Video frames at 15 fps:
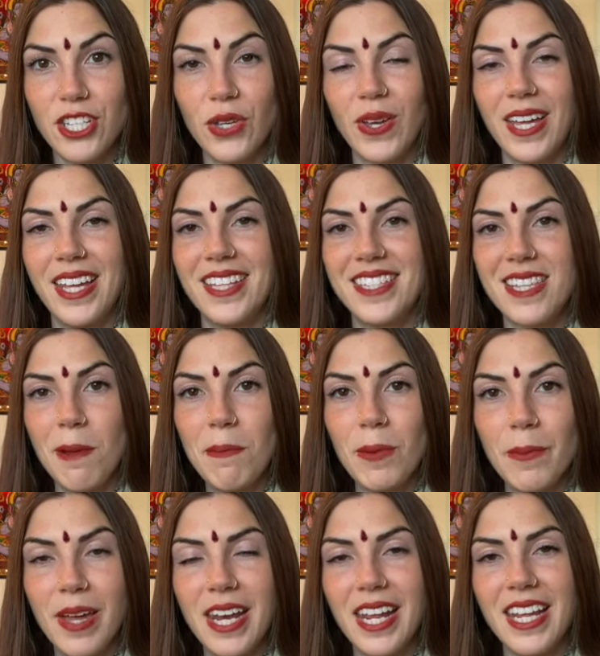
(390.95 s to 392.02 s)
you can
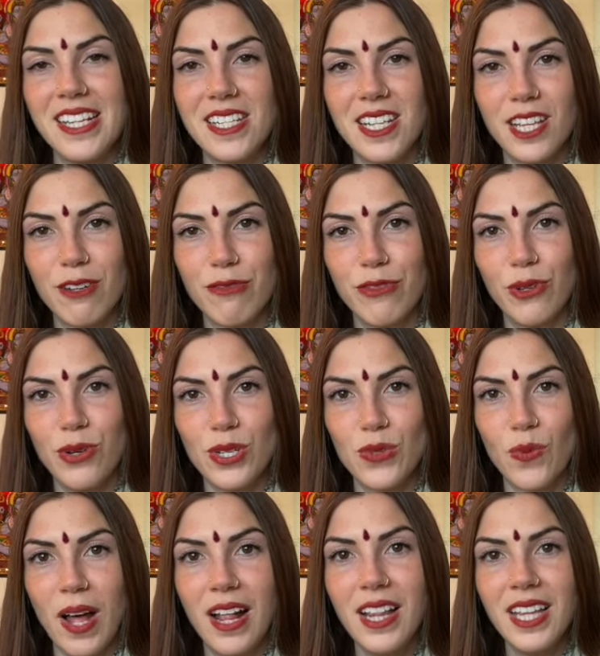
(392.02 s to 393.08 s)
supplement it into their food as
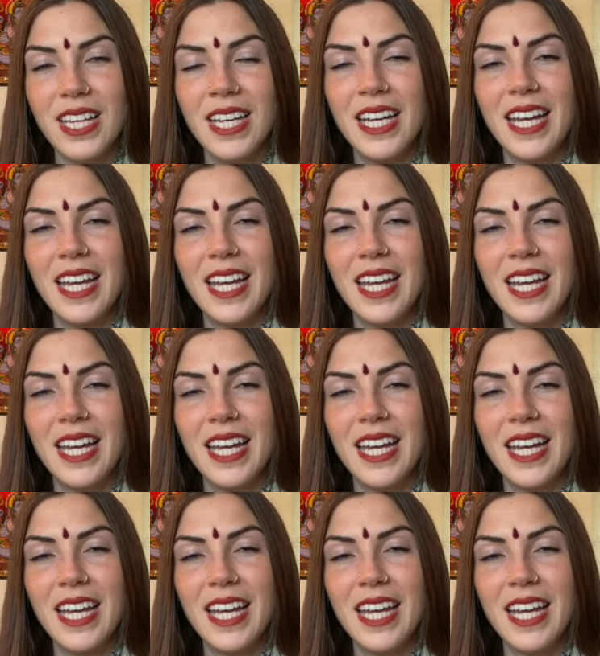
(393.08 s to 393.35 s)
well.